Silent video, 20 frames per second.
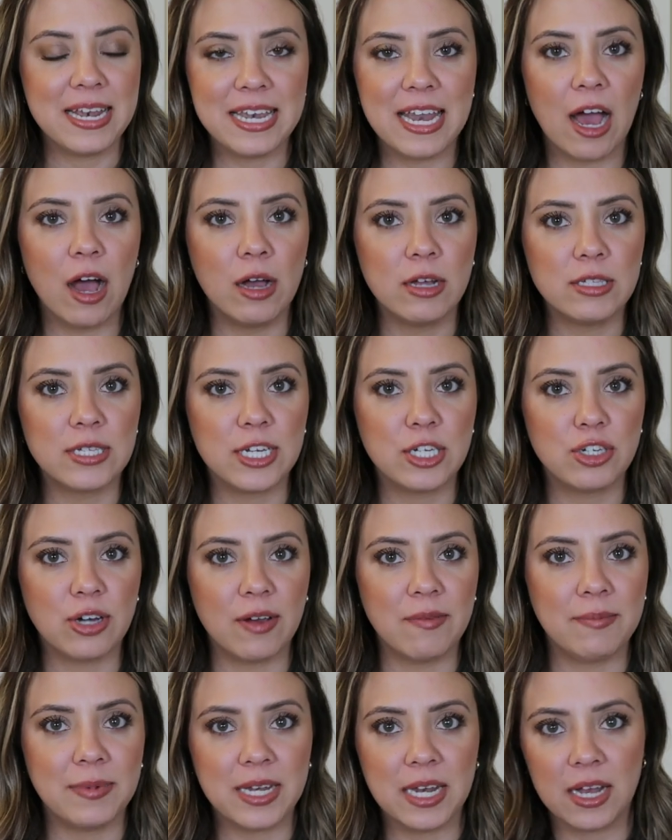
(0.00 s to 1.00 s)
Now it's like
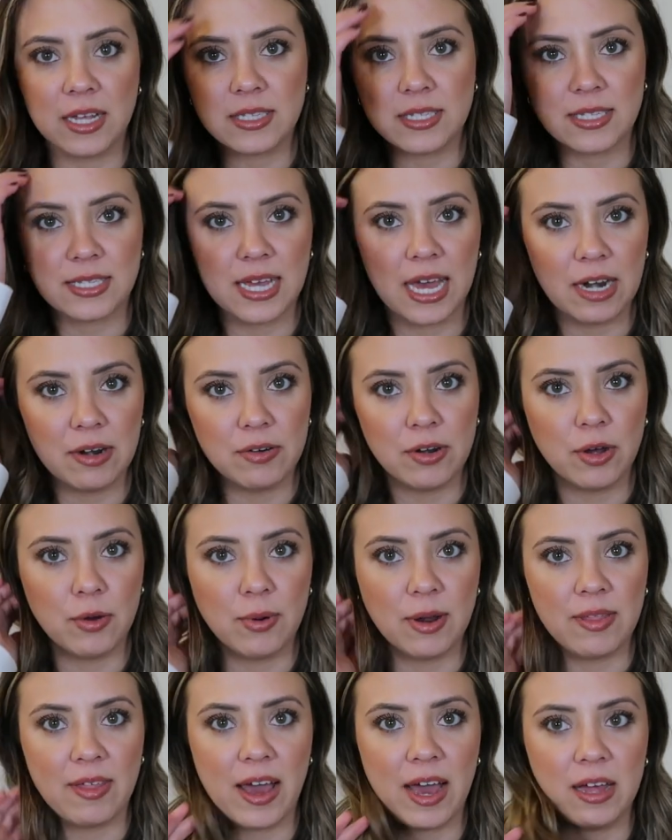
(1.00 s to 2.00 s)
driving me nuts because I don't know
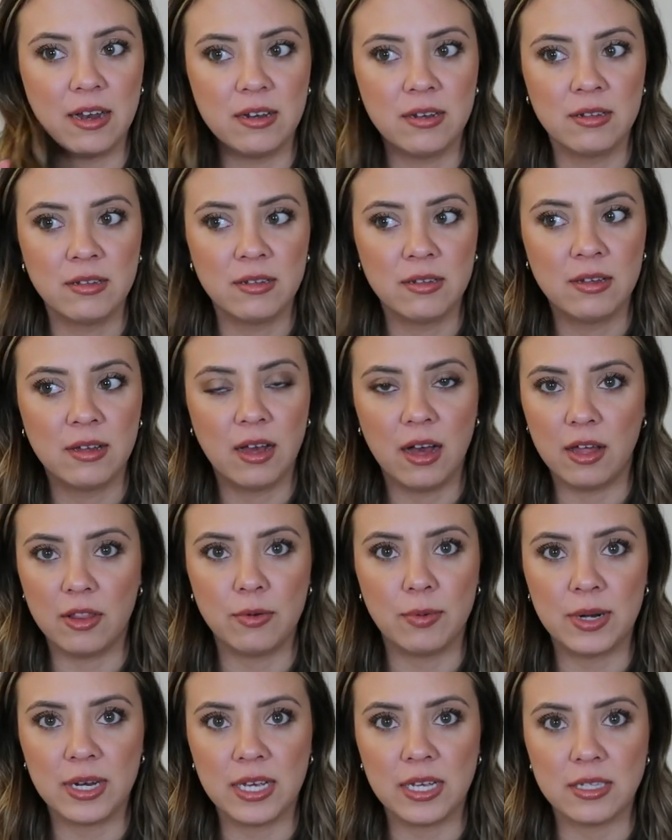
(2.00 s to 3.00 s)
where that
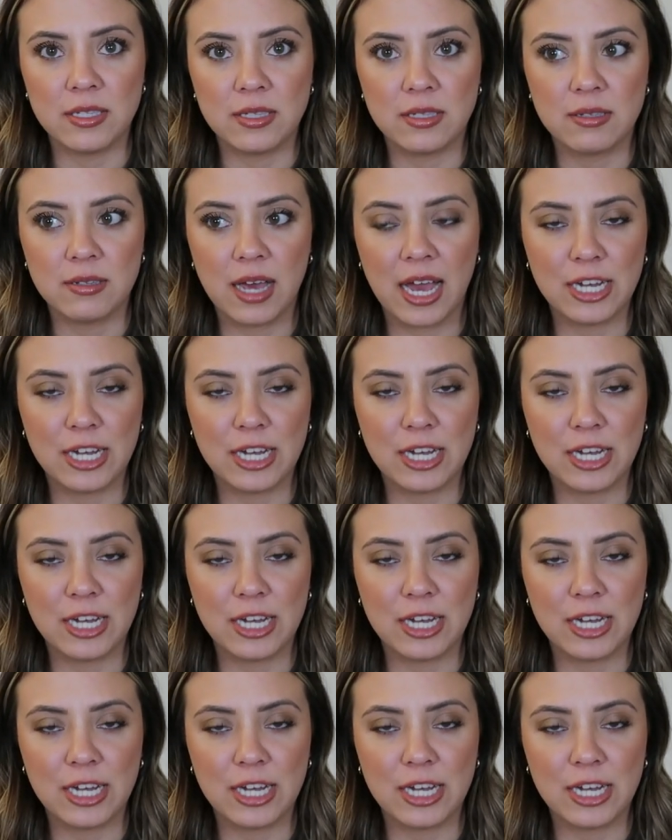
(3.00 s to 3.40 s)
other one is.